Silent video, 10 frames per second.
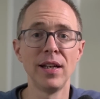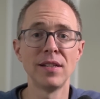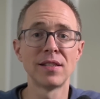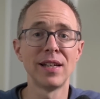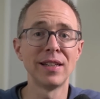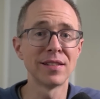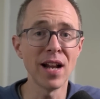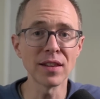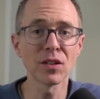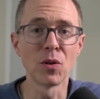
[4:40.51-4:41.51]
is it's
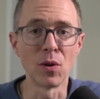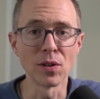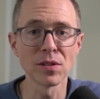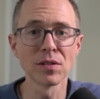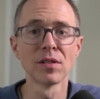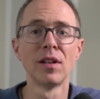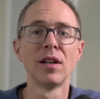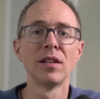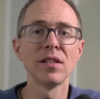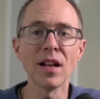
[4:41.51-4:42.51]
not the course,
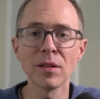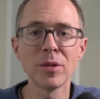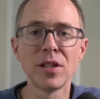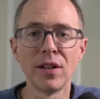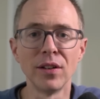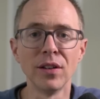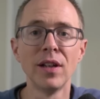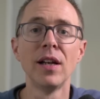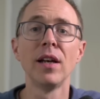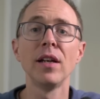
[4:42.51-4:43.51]
it's not the material,
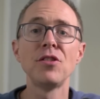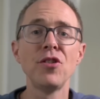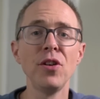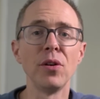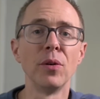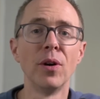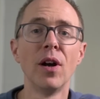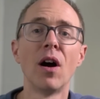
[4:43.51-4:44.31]
it's you.